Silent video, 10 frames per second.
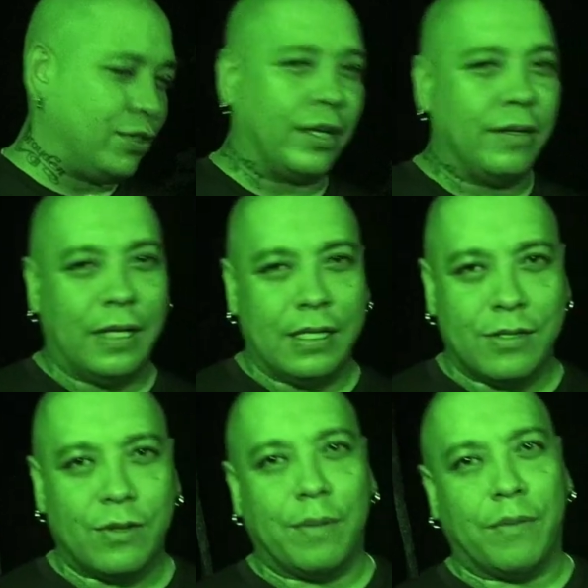Shakil
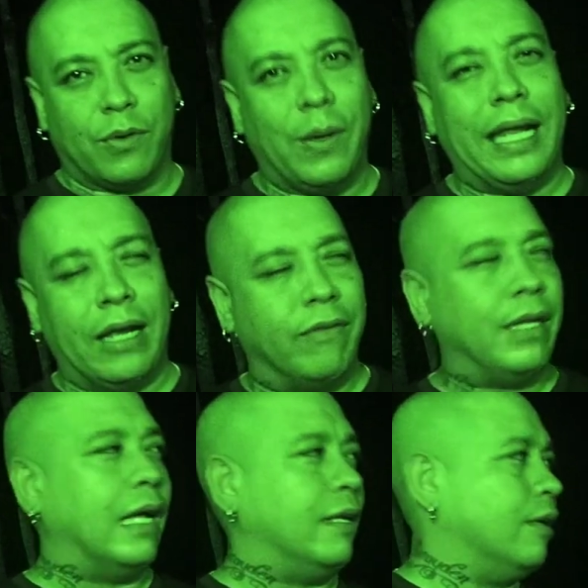that's quite
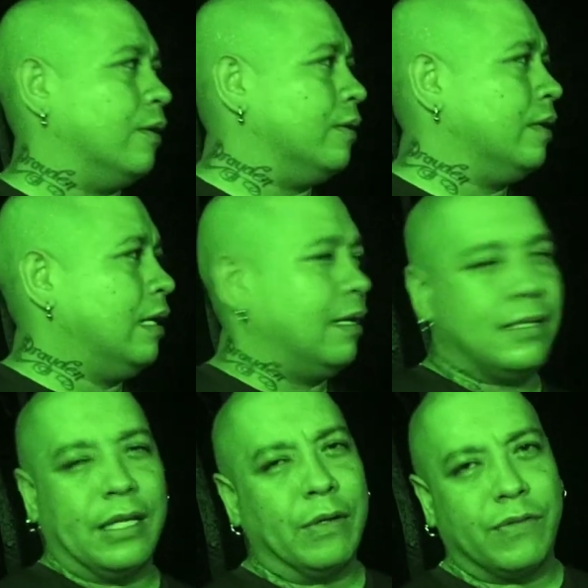angry that, you know,
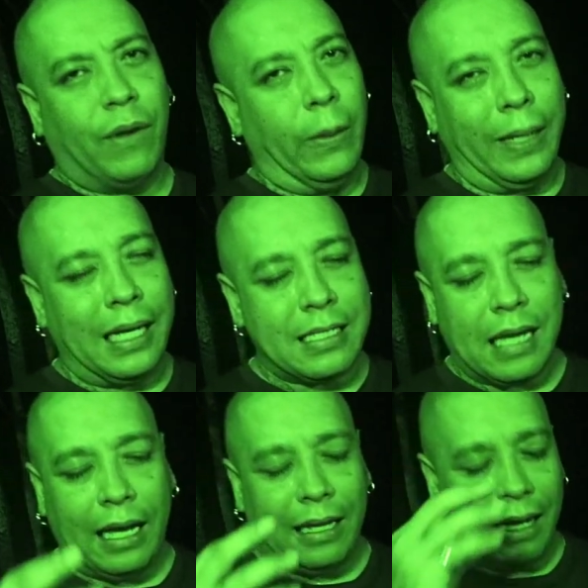this thing was following us.
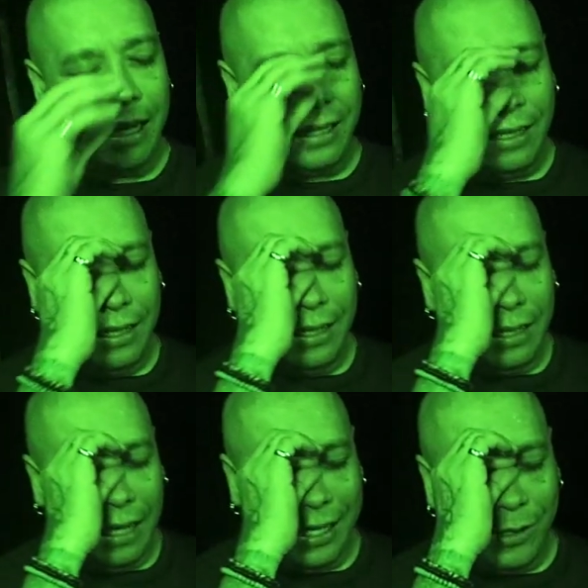I
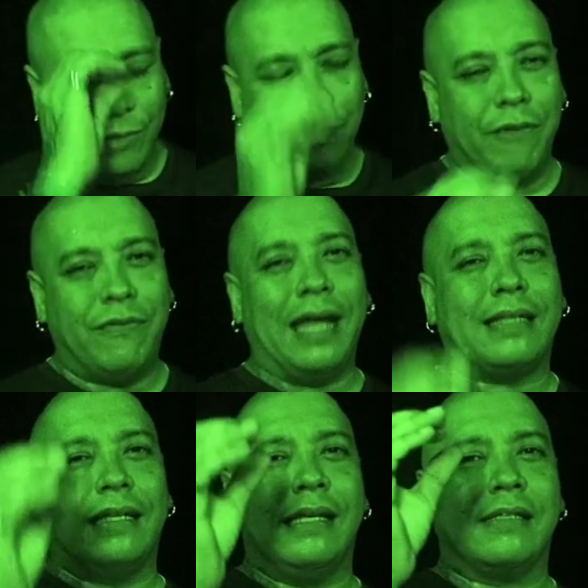know for a
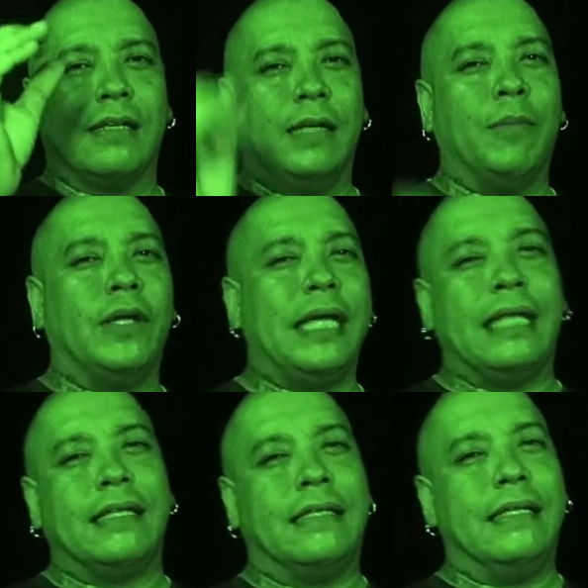fact it's a demonic
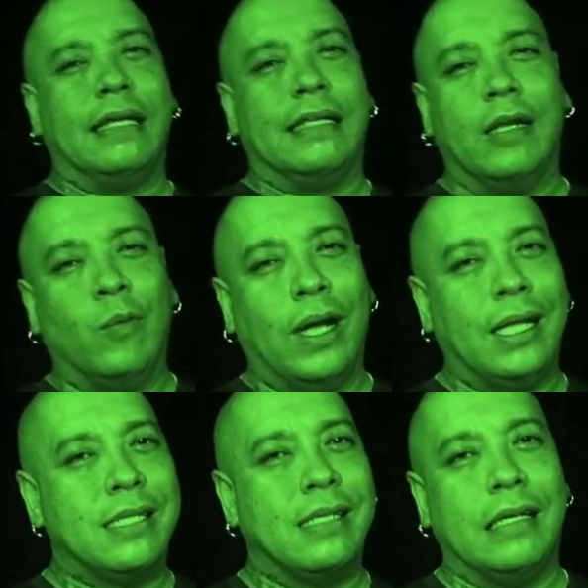entity that didn't
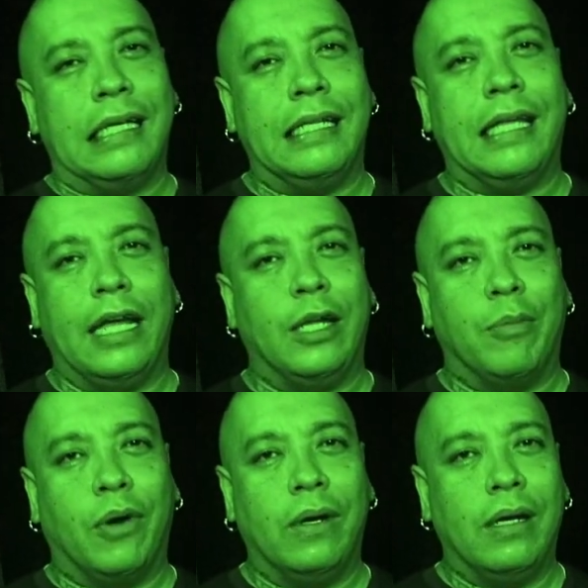want us in there
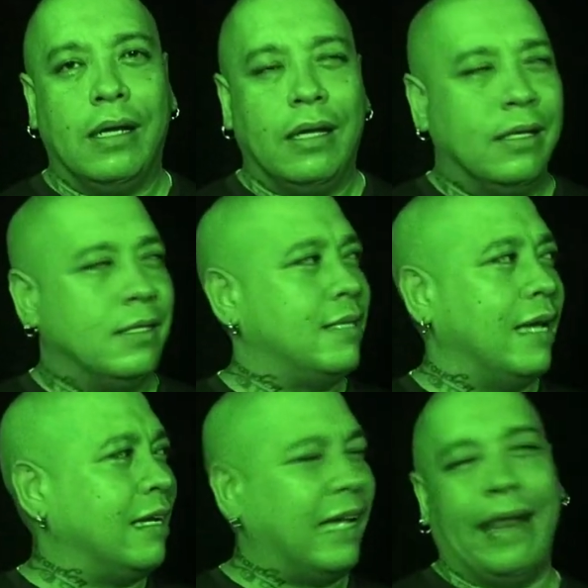anymore. It's
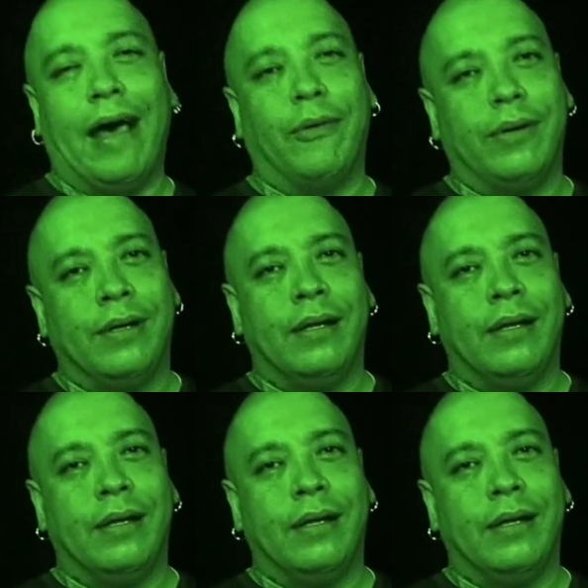saying, get out.